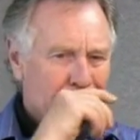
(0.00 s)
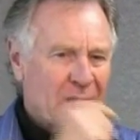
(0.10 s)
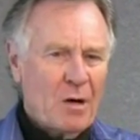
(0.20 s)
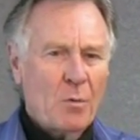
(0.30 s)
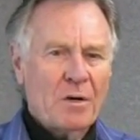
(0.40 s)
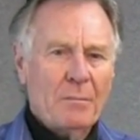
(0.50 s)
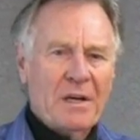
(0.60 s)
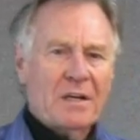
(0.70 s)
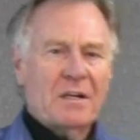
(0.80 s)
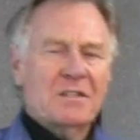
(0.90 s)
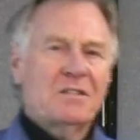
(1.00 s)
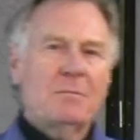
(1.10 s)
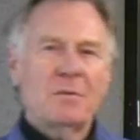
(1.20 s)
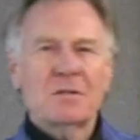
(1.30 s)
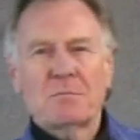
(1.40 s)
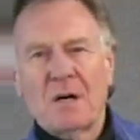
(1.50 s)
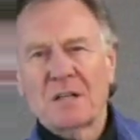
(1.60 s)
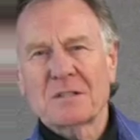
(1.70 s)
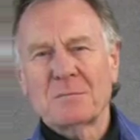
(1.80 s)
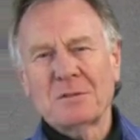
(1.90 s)
I want to make it as simple as
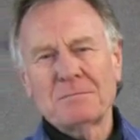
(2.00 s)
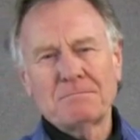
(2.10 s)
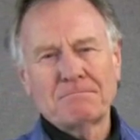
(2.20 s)
possible,